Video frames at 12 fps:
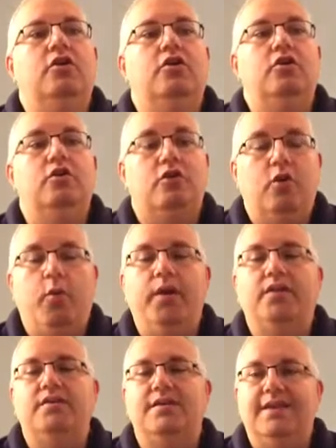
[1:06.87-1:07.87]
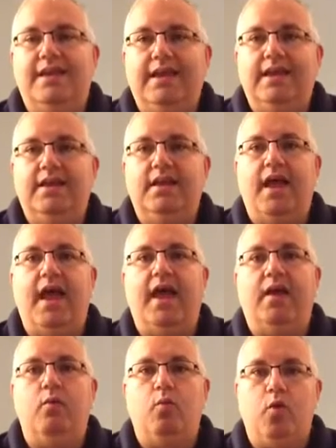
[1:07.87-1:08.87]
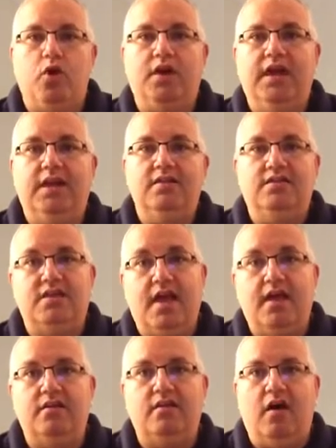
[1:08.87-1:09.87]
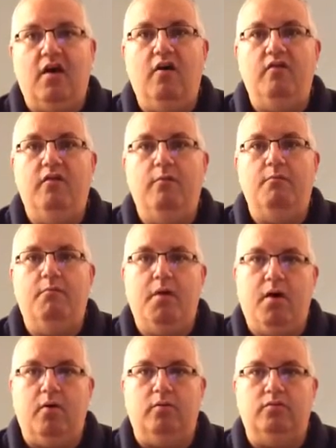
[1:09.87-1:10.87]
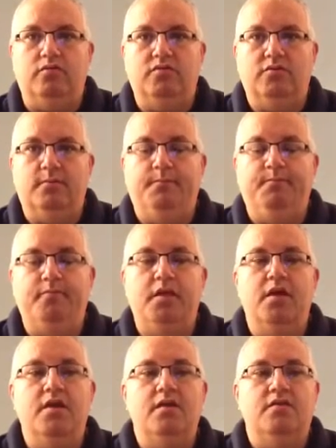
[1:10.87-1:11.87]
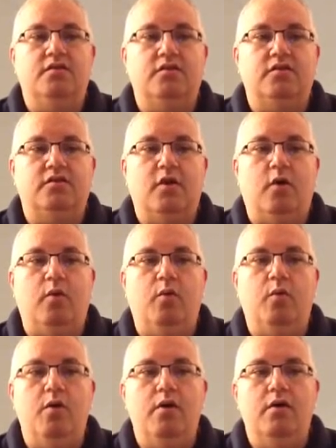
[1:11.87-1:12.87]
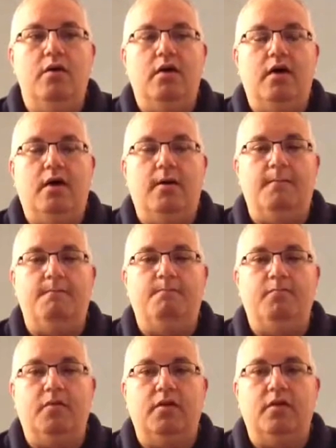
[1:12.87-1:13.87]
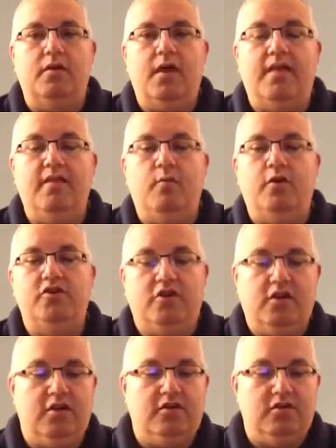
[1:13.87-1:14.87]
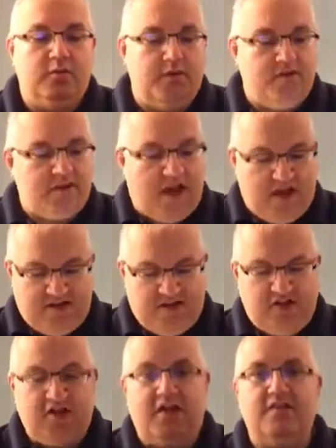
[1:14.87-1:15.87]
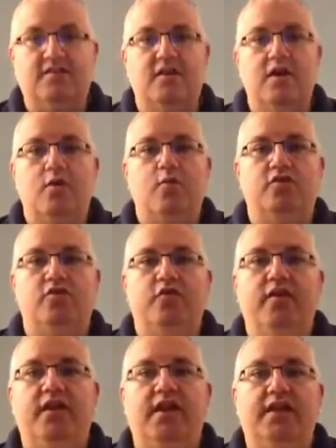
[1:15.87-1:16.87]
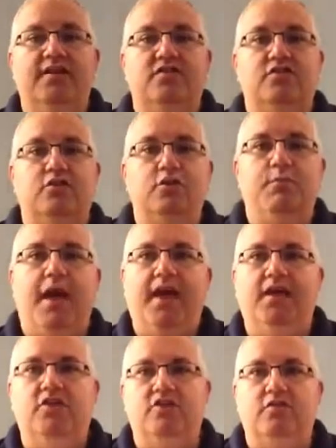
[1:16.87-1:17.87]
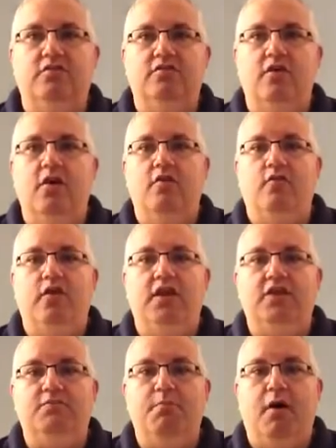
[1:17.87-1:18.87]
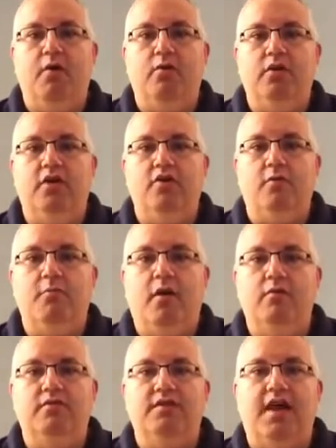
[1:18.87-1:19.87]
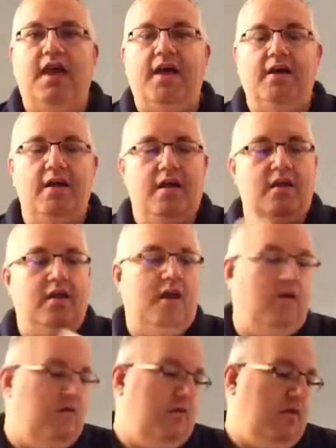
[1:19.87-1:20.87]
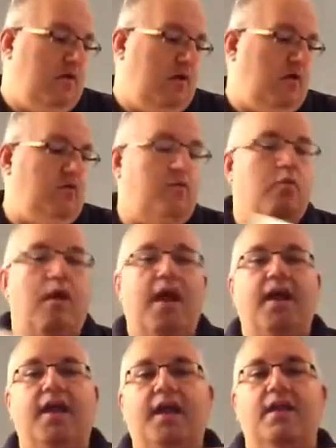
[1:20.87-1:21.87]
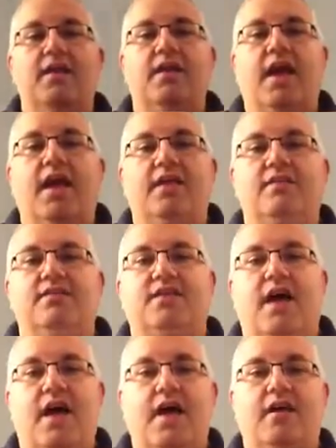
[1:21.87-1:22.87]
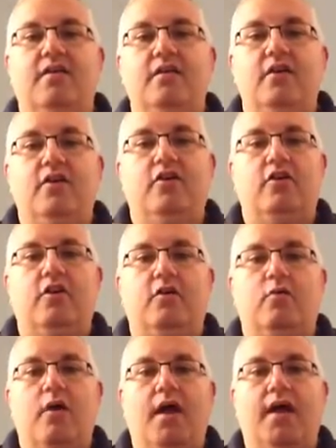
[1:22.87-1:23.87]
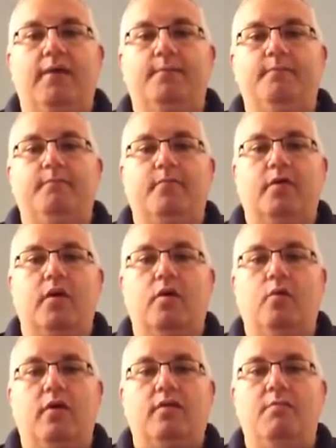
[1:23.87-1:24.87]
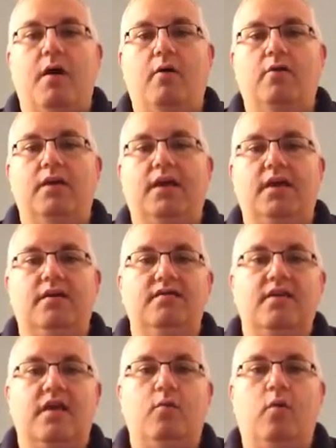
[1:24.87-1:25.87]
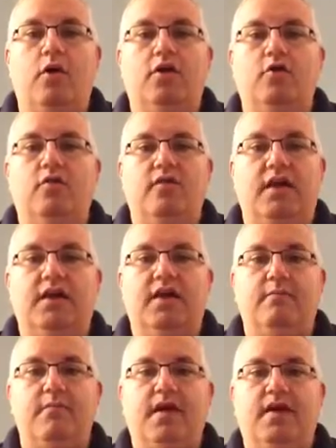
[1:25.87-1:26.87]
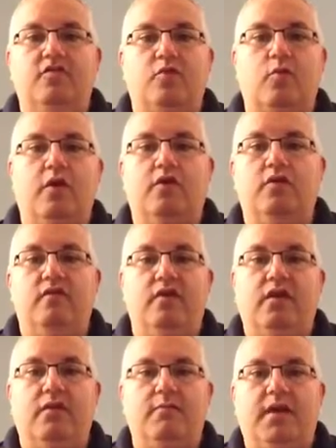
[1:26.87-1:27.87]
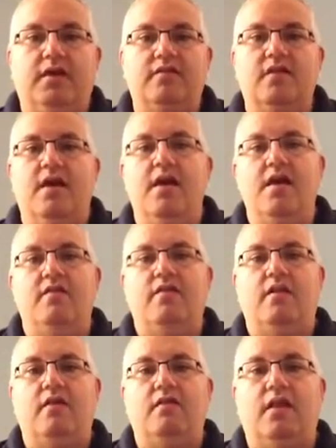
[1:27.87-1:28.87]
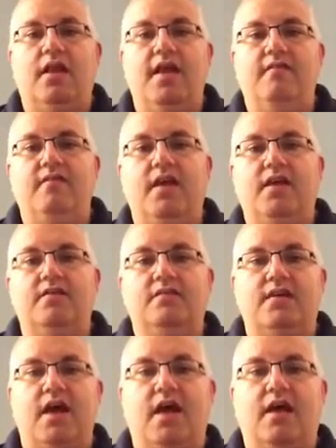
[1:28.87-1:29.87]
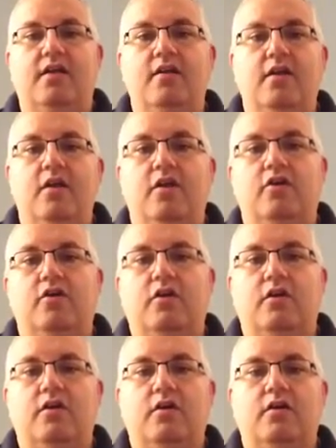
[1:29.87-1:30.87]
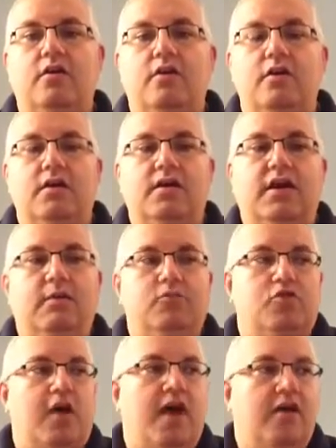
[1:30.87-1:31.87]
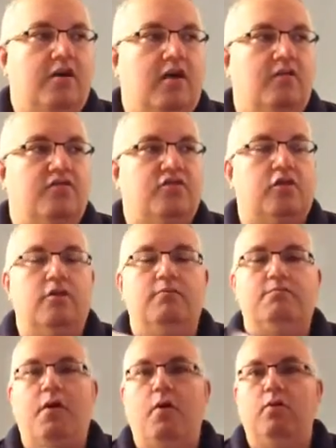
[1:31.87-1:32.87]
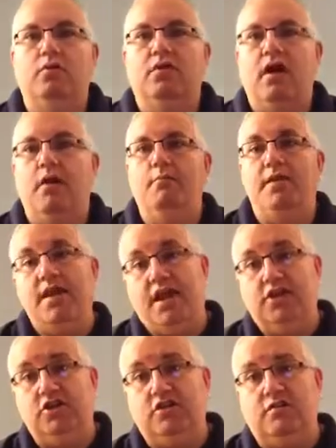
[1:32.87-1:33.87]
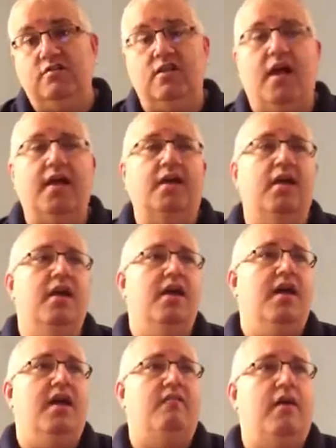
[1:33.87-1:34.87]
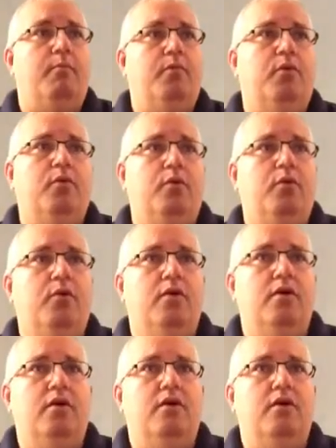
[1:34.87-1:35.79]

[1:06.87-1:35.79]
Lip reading: you're going to need a working set of bones. So, and then what you're going to do is, I suggest reserving at least 2 pages for each bone in your bone set. Now, on the right-hand side, you're going to write what the bone is and what you think it means or what you feel it means. Then on the left-hand side, you're going to keep track of certain bone combinations. Like, if I pull